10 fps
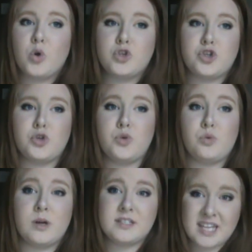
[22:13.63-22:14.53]

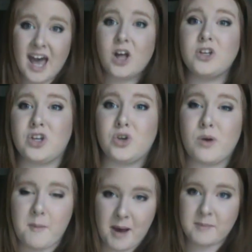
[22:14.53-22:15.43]
to tell you
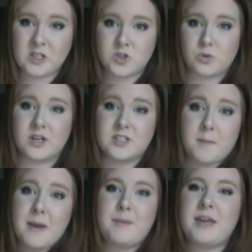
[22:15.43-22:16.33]
about my story,
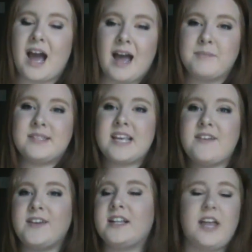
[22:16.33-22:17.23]
to maybe I'm
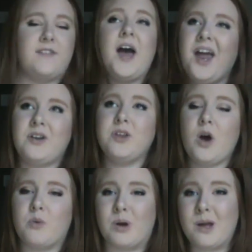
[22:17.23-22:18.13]
saving a life. I don't
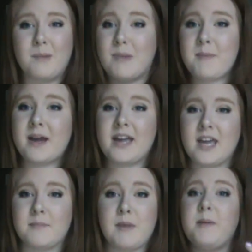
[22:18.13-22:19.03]
know. Maybe I
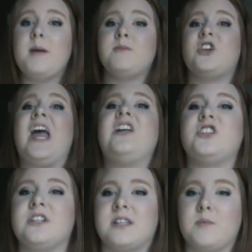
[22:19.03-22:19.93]
am. Maybe I'm
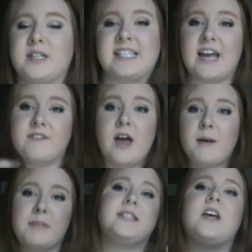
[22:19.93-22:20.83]
changing someone's
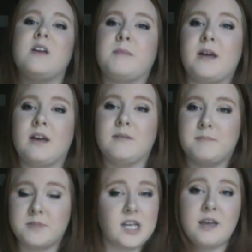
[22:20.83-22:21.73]
life by telling
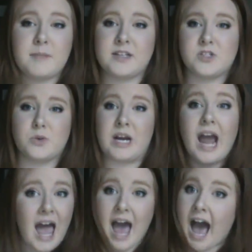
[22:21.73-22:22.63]
my story.
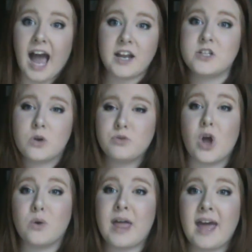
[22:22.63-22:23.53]
I don't
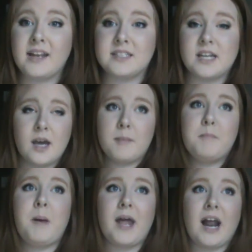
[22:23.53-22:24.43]
know that,
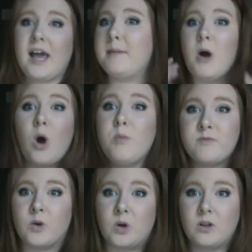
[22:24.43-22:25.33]
but I am
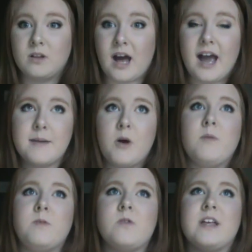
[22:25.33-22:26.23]
hopeful. I am
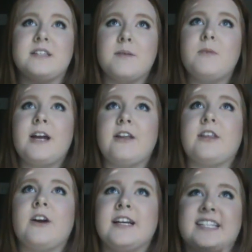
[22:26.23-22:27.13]
hopeful that someone out
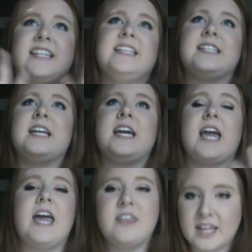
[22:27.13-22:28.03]
there is
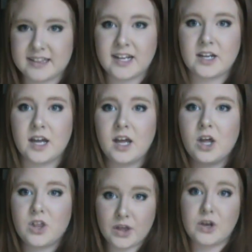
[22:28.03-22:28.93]
listening and that they
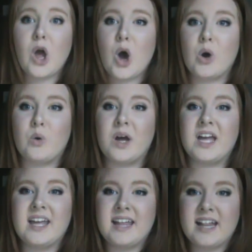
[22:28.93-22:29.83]
know
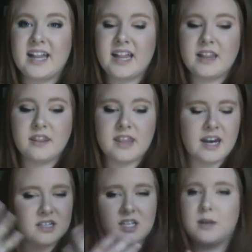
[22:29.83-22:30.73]

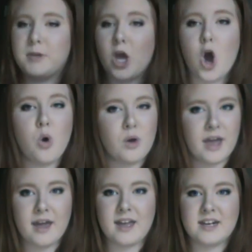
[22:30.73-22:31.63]
that it's going to be
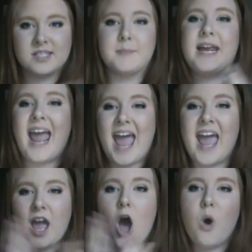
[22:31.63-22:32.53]
okay. It is going to be
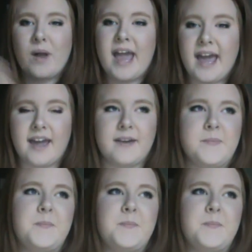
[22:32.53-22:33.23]
A-okay.